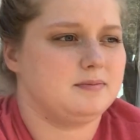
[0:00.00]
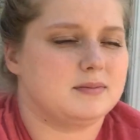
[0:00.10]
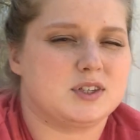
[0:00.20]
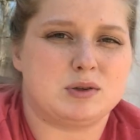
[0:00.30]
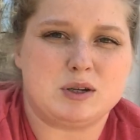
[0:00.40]

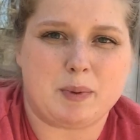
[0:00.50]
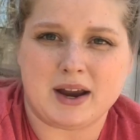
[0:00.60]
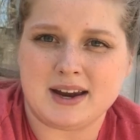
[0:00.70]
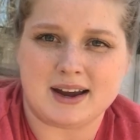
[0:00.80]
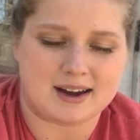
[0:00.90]
So
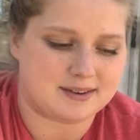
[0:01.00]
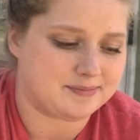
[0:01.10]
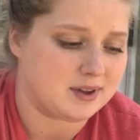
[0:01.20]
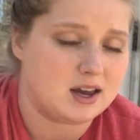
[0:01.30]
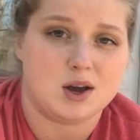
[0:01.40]
depending on
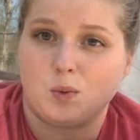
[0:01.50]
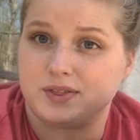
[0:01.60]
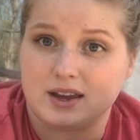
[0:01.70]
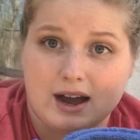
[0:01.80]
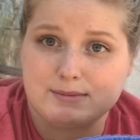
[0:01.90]
what
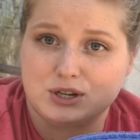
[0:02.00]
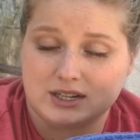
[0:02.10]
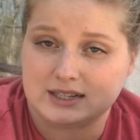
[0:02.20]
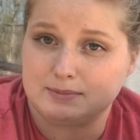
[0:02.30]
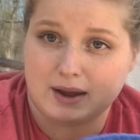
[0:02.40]
the
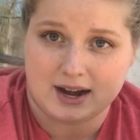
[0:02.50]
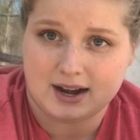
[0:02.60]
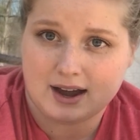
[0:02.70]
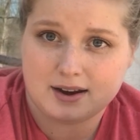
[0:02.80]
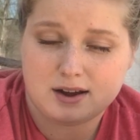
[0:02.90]
object is made
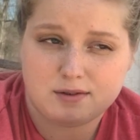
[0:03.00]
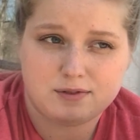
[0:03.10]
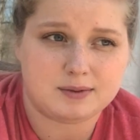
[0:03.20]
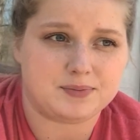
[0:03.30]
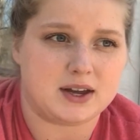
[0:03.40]
out of,
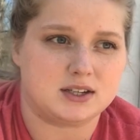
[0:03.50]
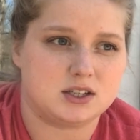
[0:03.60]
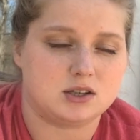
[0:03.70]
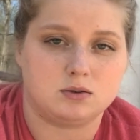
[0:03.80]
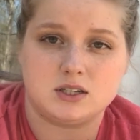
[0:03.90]
it
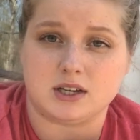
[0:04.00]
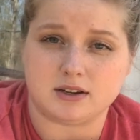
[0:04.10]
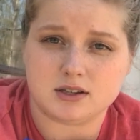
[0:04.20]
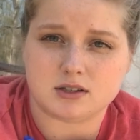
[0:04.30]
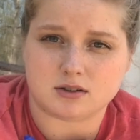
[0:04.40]
soaks
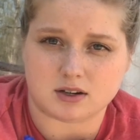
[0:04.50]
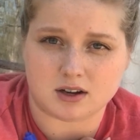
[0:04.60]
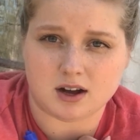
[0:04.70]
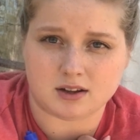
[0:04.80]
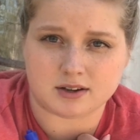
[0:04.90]
in certain
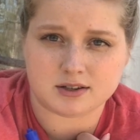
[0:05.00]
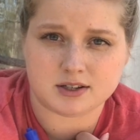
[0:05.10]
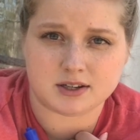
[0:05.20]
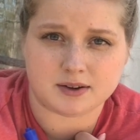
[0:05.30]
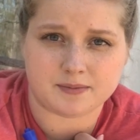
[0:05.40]

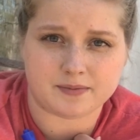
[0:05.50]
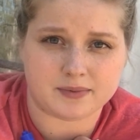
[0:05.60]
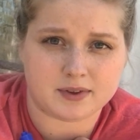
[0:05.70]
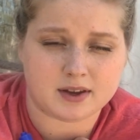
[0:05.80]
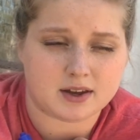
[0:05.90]
colors.
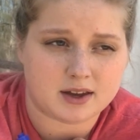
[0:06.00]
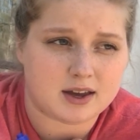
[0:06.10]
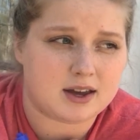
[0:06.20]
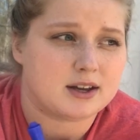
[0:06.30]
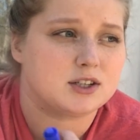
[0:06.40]

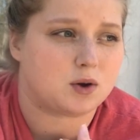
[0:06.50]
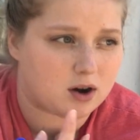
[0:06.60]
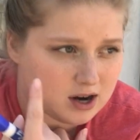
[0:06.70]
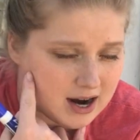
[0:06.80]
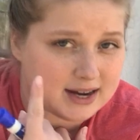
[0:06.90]
So
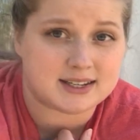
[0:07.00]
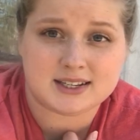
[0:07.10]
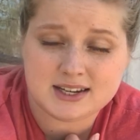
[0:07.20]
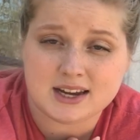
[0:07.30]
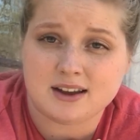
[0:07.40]
our eyes
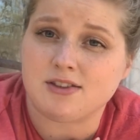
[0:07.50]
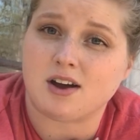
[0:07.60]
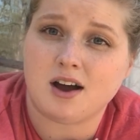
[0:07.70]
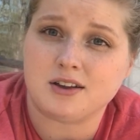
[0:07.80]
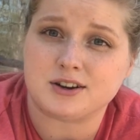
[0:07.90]
see the
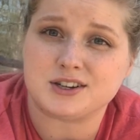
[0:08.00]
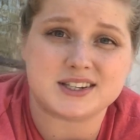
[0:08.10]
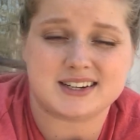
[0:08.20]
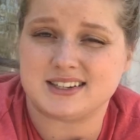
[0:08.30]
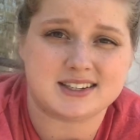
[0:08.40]
colors
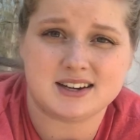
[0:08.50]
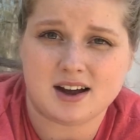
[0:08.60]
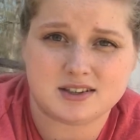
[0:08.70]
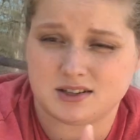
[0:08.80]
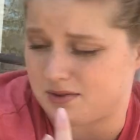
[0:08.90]
that it does
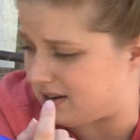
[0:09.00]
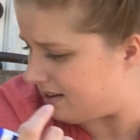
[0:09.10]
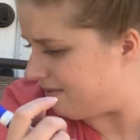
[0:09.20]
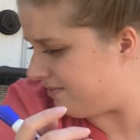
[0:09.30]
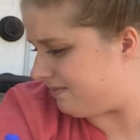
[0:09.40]
not soak in.